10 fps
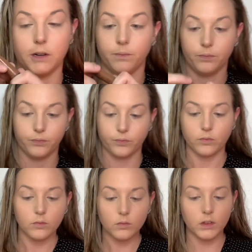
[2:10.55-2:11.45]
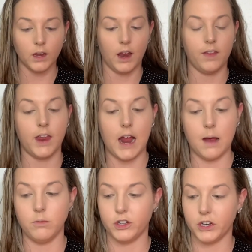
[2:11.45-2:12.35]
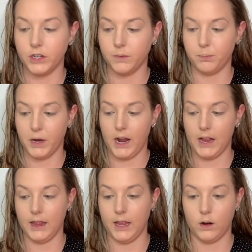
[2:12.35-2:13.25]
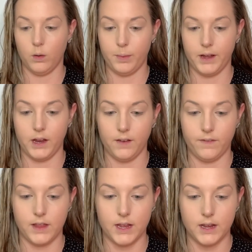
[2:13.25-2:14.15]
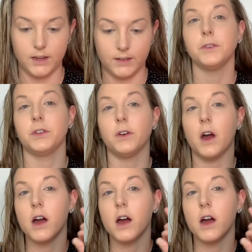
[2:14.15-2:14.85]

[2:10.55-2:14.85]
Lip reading: And then I'm just going to put a little bit of this. So